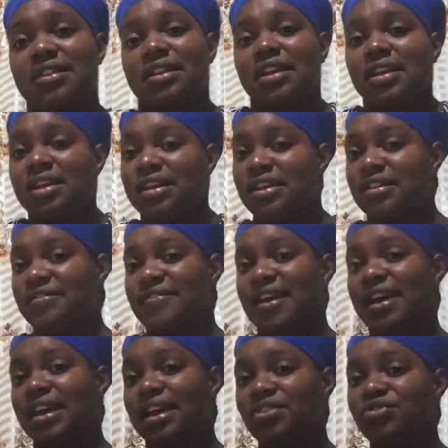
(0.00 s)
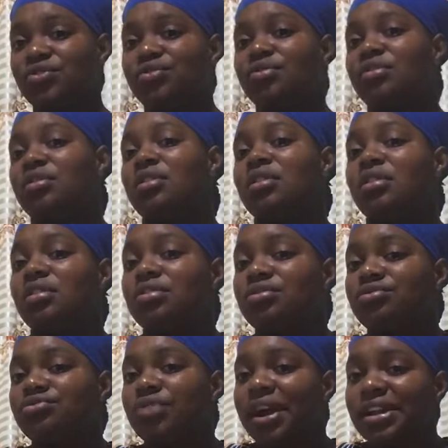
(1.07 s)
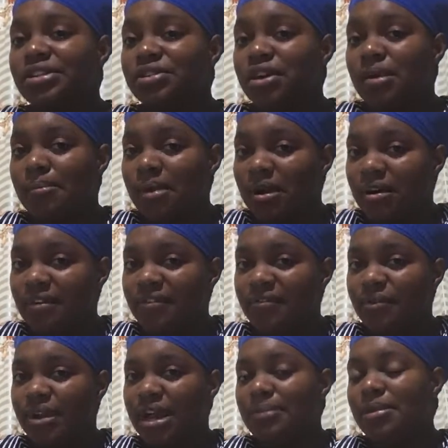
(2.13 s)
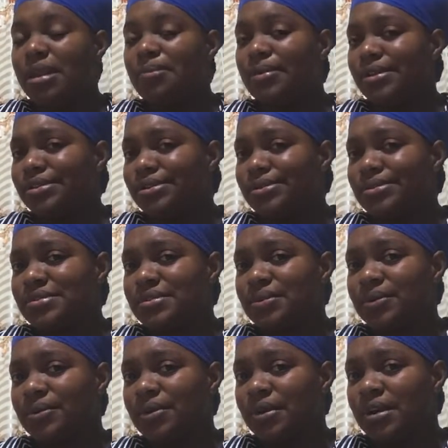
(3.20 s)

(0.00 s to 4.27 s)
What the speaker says: Like, if I should try to come off, would I be able to do so?